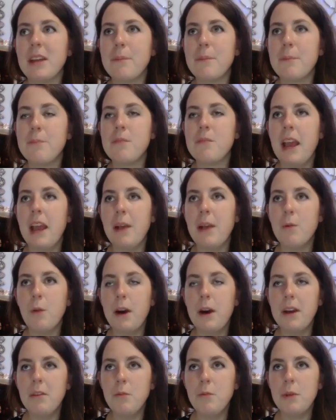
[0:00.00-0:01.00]
day
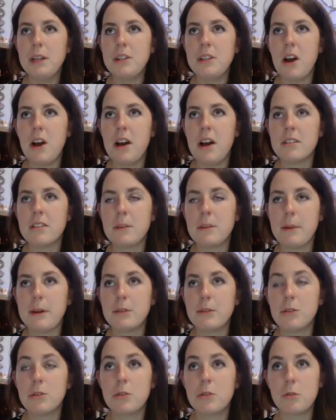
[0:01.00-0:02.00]
1, we talked
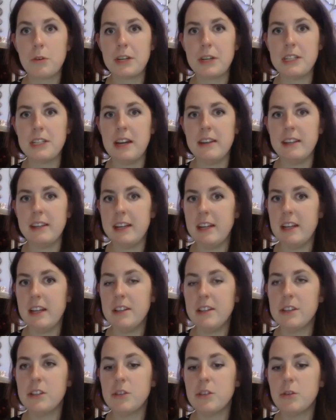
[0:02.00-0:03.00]
about storytelling
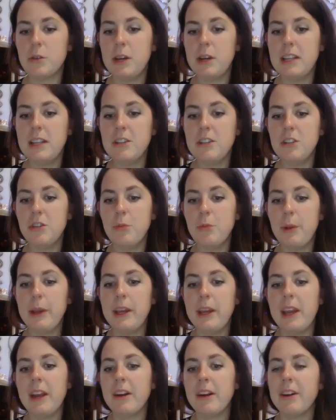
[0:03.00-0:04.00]
and the story that you've
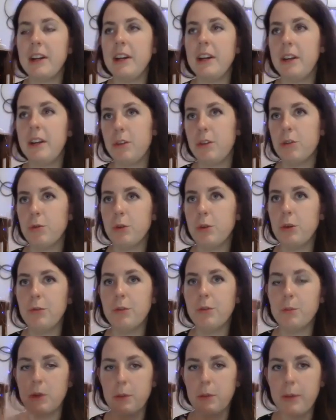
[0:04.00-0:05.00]
been carrying through
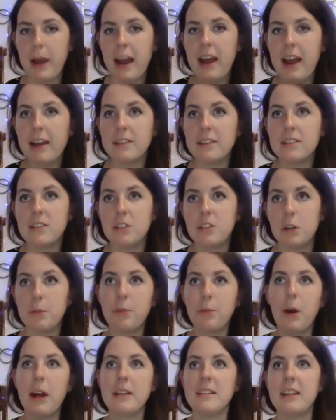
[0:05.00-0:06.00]
from your past to your
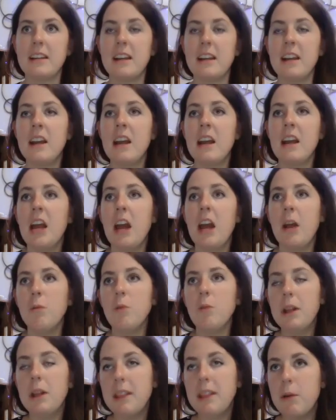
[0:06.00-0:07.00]
present and
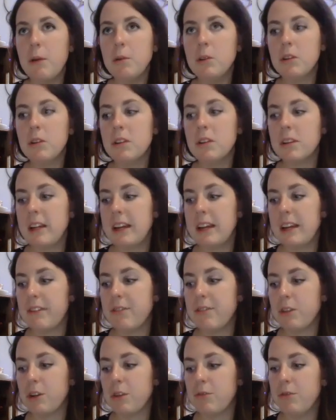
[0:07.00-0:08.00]
what that will look like
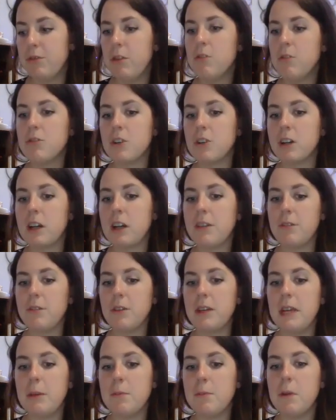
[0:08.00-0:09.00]
for your future if
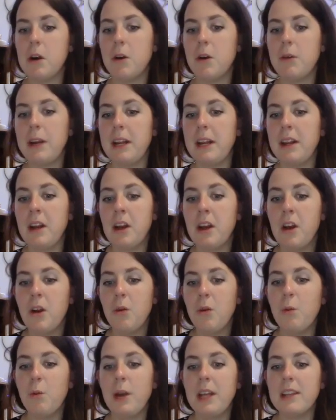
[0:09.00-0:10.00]
you keep going
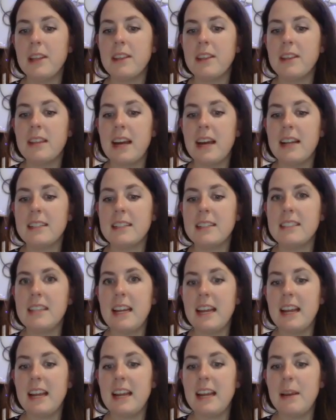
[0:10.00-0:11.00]
with that
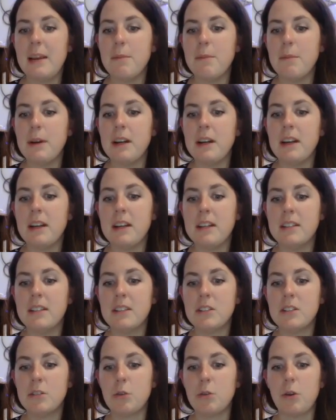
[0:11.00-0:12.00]
same
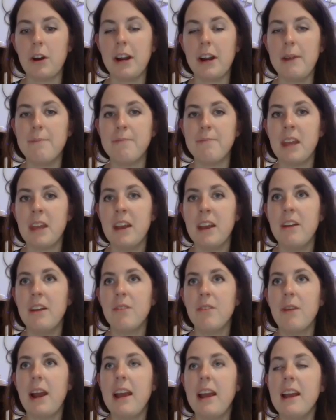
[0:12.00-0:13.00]
story,
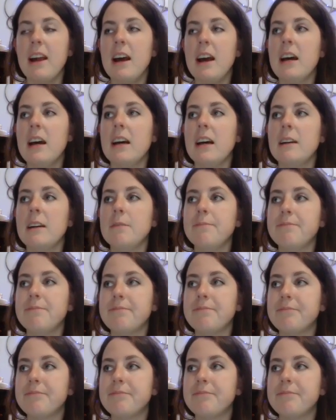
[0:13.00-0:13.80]
right? And